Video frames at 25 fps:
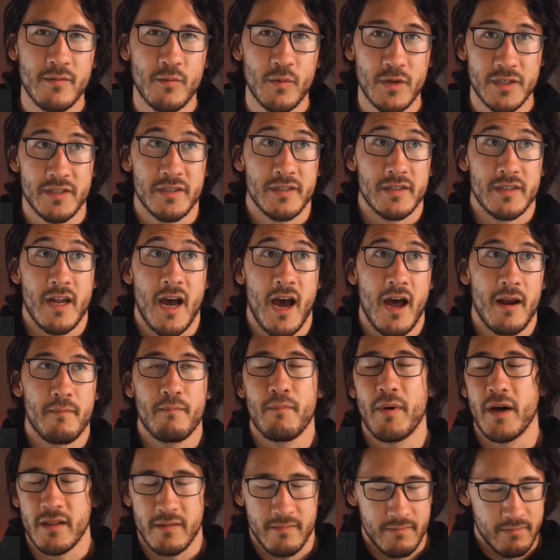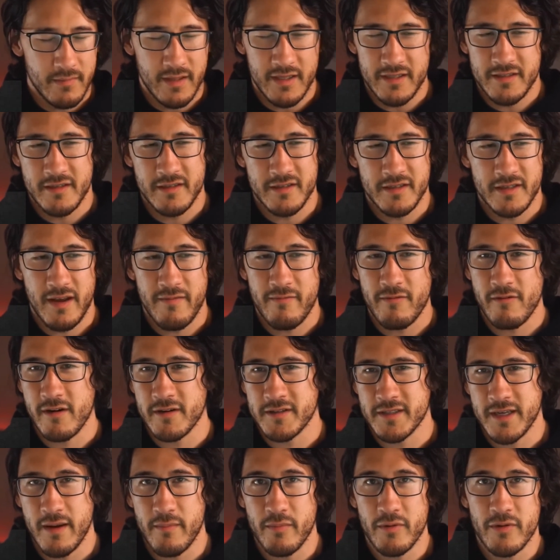which it's not, but let's just say, for
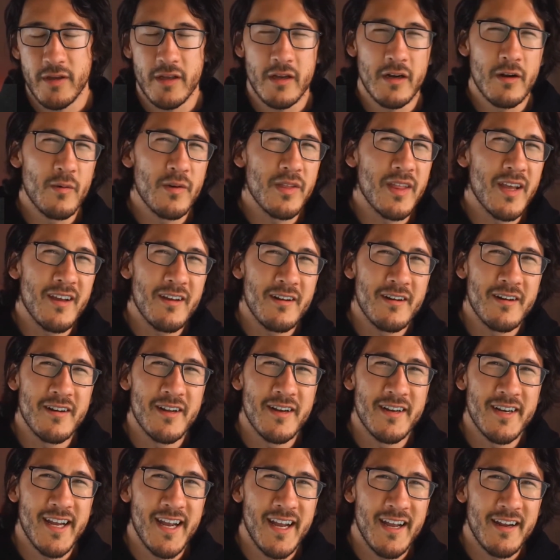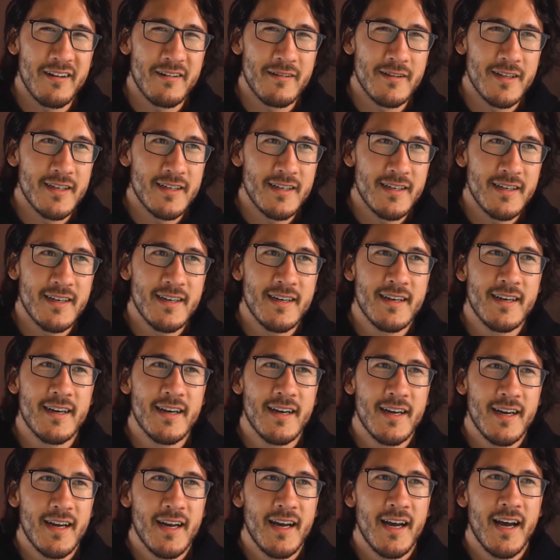example, you know what they could have done to handle it?
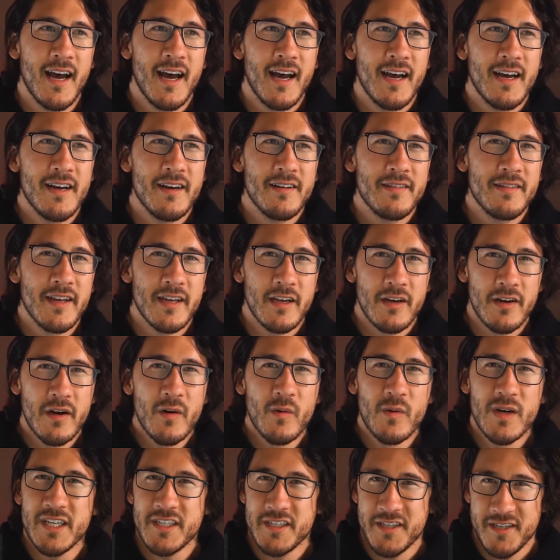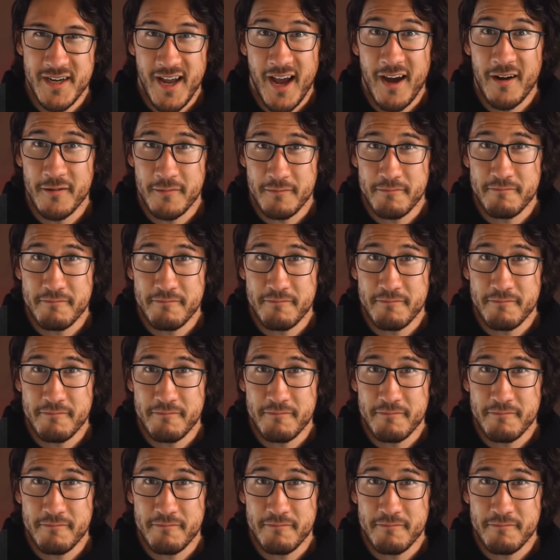They could have reached out.